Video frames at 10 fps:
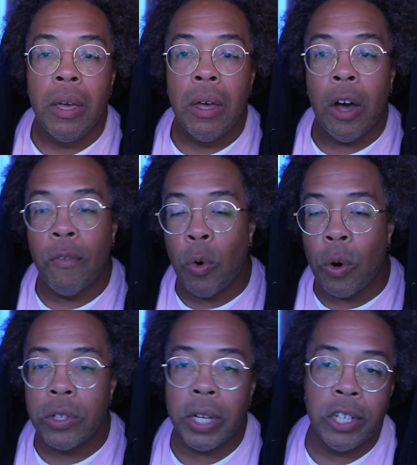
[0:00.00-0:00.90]
of
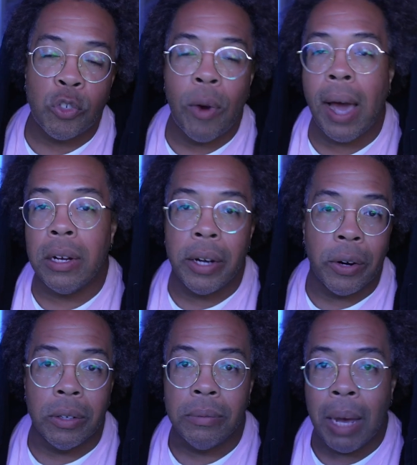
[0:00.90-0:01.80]
course, it's trial and
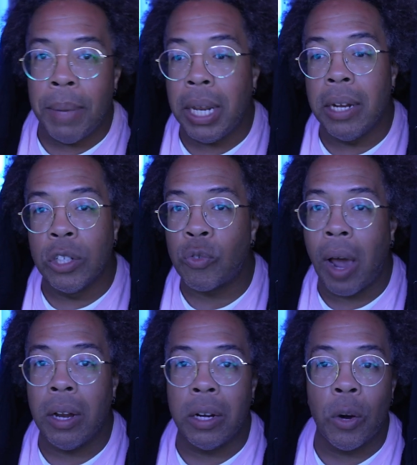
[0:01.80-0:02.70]
error. I mean, it is
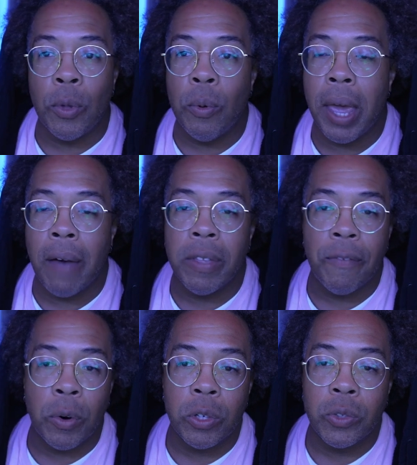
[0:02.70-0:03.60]
trial and error when you have that
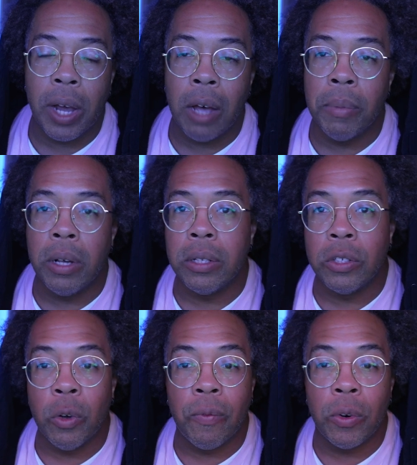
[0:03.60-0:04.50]
first child because
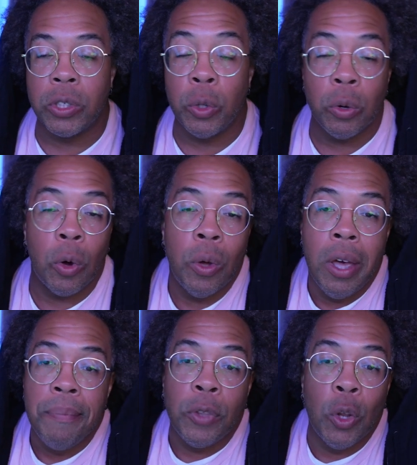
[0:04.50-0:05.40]
it's your first. You don't
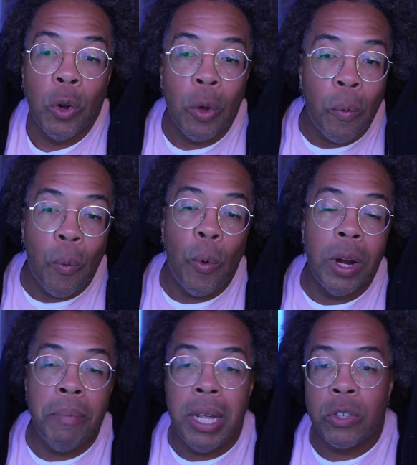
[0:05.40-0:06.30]
know what
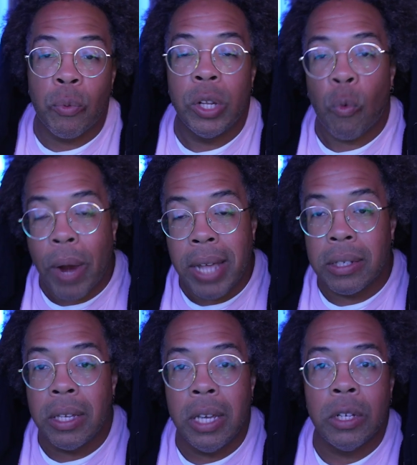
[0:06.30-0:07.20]
it means to really raise
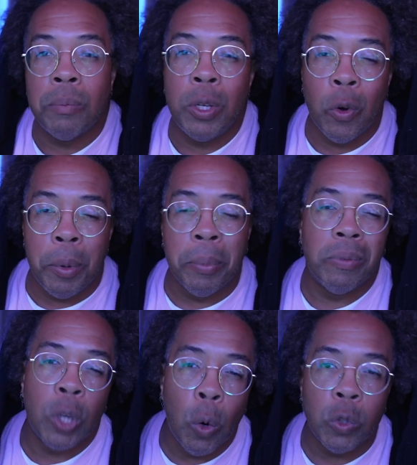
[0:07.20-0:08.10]
a kid. I mean, you know, people
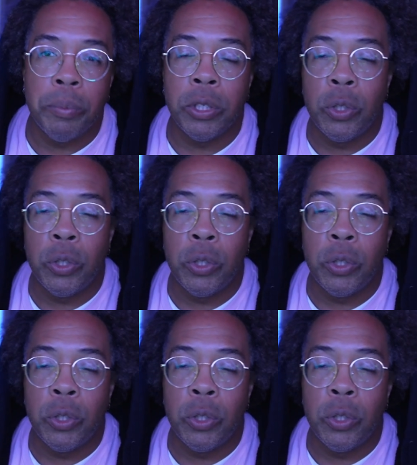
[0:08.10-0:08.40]
have told you, but you